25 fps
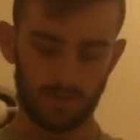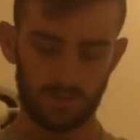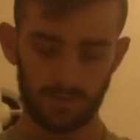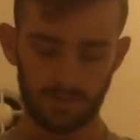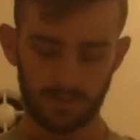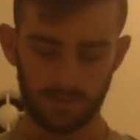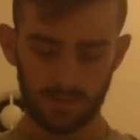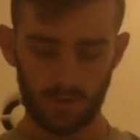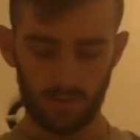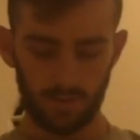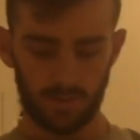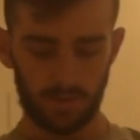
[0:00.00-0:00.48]

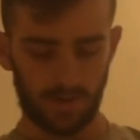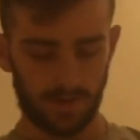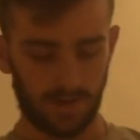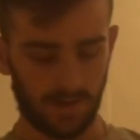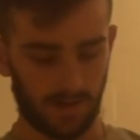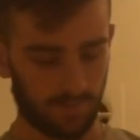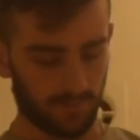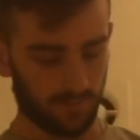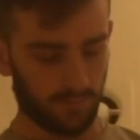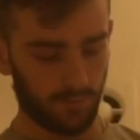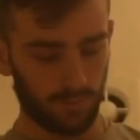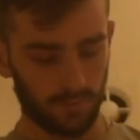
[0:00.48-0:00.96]
So
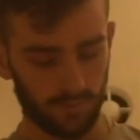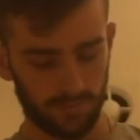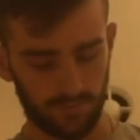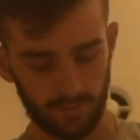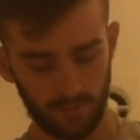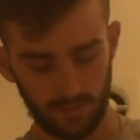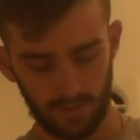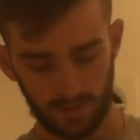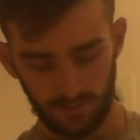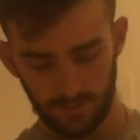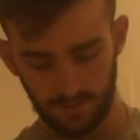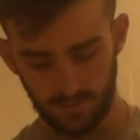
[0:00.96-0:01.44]
again, rule of
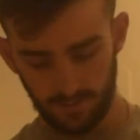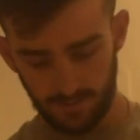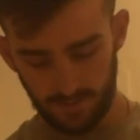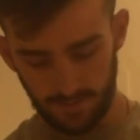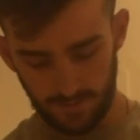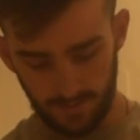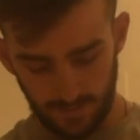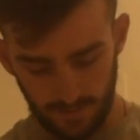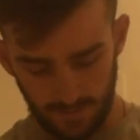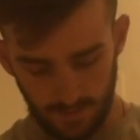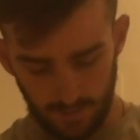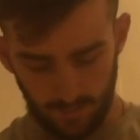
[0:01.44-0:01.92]
3,
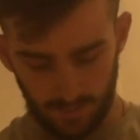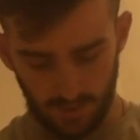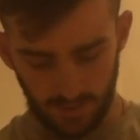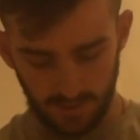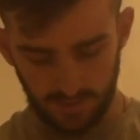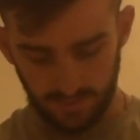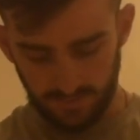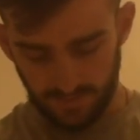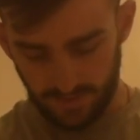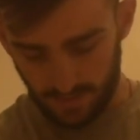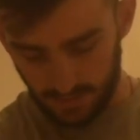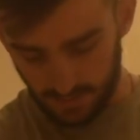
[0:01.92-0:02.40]
bunch
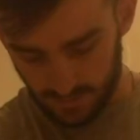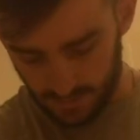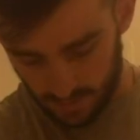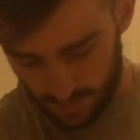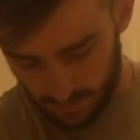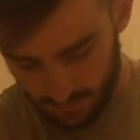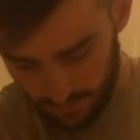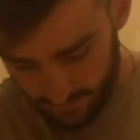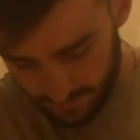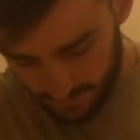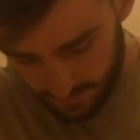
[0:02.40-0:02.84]
your fingers up.